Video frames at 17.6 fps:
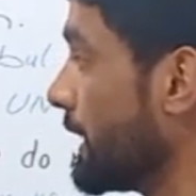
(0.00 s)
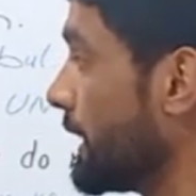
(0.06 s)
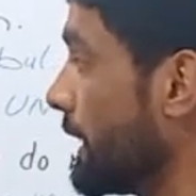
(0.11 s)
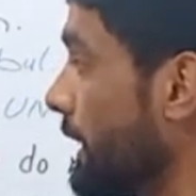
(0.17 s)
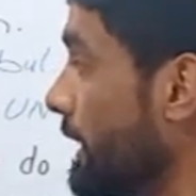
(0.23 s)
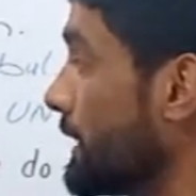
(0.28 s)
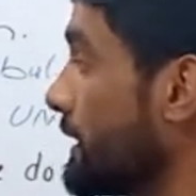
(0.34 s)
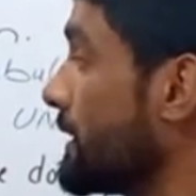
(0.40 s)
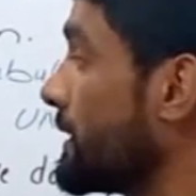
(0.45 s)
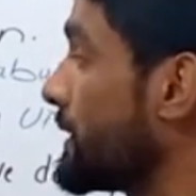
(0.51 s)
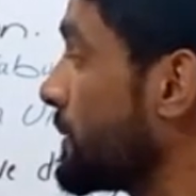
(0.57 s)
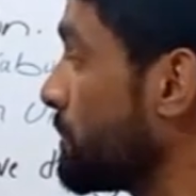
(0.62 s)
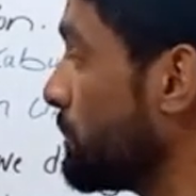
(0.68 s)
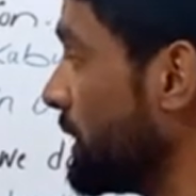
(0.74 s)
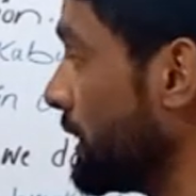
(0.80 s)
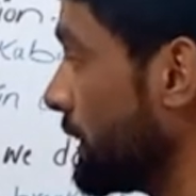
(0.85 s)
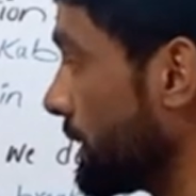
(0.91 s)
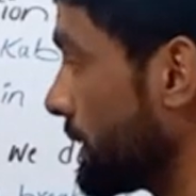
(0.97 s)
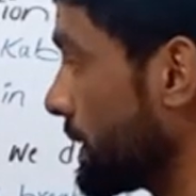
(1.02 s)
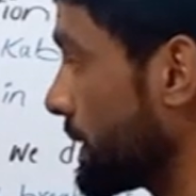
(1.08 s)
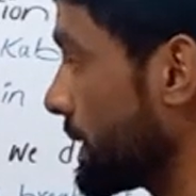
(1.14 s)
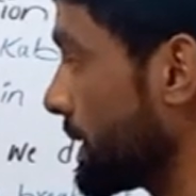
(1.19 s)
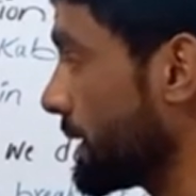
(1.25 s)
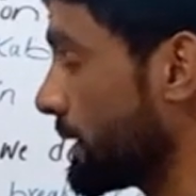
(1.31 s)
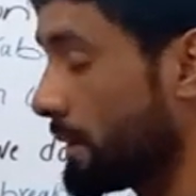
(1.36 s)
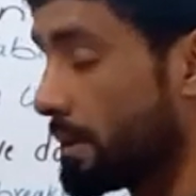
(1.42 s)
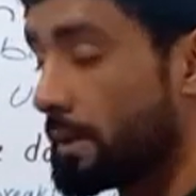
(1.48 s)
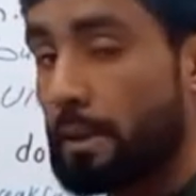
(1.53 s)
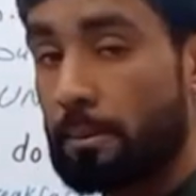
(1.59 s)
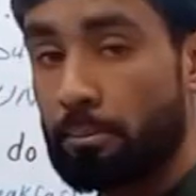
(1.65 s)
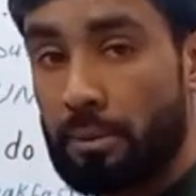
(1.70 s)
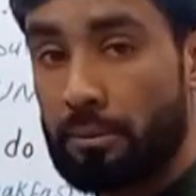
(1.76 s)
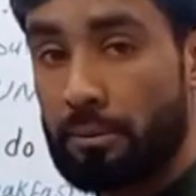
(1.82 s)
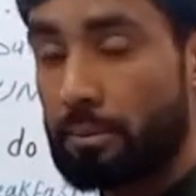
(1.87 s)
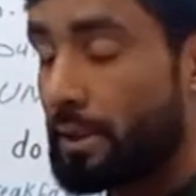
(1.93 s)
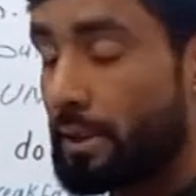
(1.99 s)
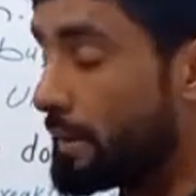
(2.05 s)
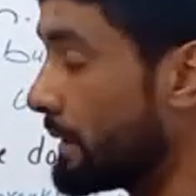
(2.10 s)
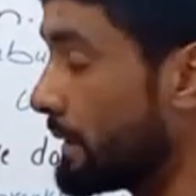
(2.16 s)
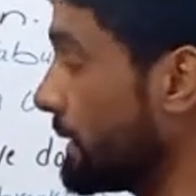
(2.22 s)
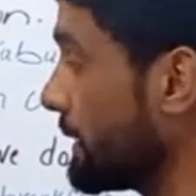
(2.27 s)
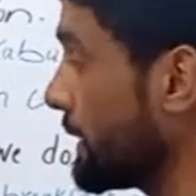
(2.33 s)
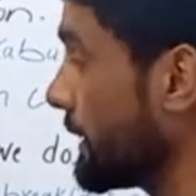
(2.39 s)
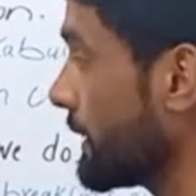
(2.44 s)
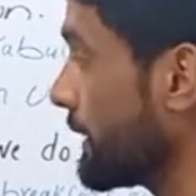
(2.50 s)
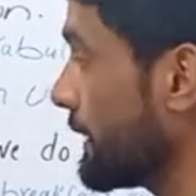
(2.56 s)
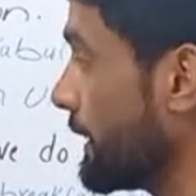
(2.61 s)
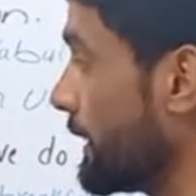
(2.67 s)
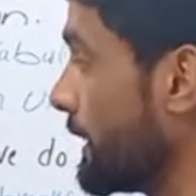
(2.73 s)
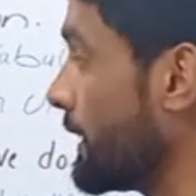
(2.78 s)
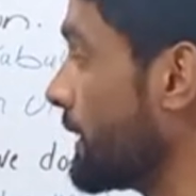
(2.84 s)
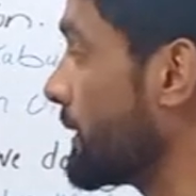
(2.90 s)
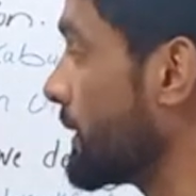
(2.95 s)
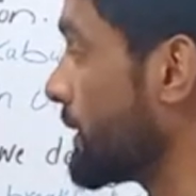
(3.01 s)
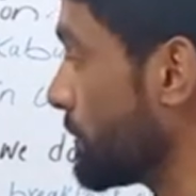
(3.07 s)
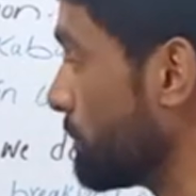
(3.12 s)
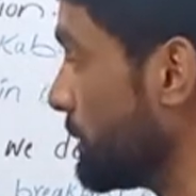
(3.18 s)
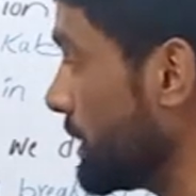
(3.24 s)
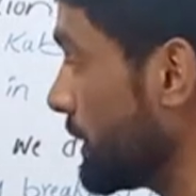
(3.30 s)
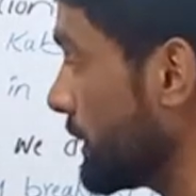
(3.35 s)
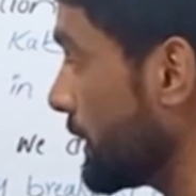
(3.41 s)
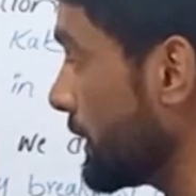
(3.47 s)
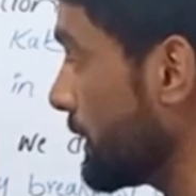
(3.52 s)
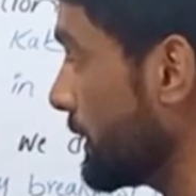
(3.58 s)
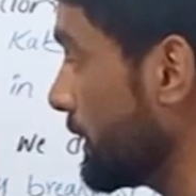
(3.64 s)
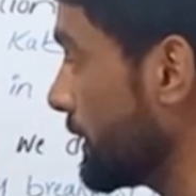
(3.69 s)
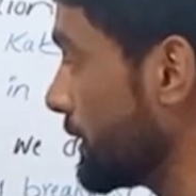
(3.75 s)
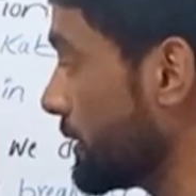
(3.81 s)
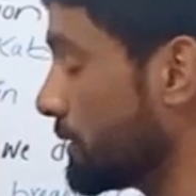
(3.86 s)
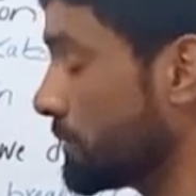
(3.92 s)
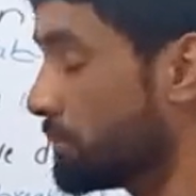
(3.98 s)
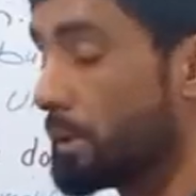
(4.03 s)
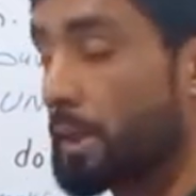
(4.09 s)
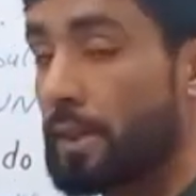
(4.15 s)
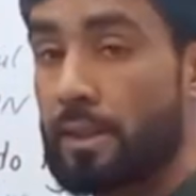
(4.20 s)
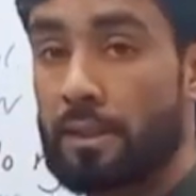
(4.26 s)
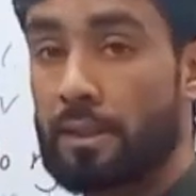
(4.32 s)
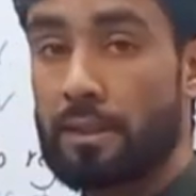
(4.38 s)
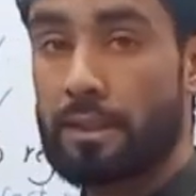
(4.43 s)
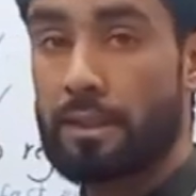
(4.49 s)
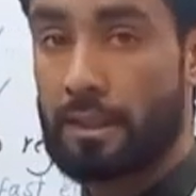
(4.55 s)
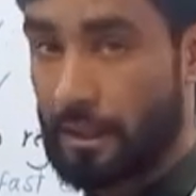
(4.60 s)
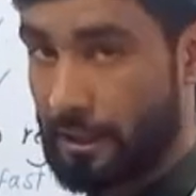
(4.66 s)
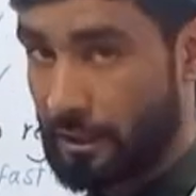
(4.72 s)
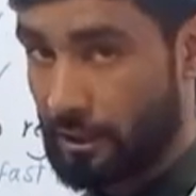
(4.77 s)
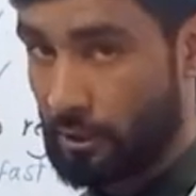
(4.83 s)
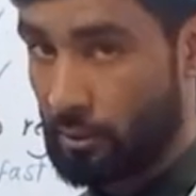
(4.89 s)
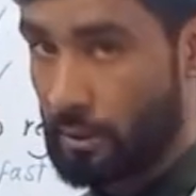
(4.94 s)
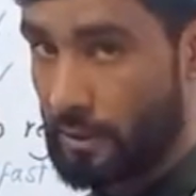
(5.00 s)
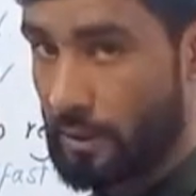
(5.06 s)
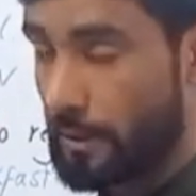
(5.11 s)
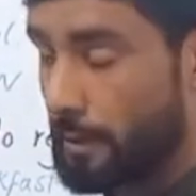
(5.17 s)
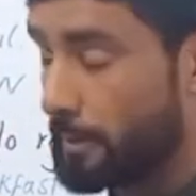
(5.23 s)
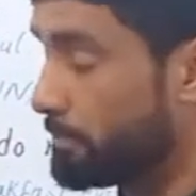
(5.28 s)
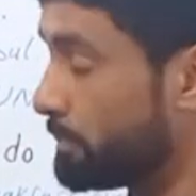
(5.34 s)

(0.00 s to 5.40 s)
It speaks, simple present. It is speaking, present continuous.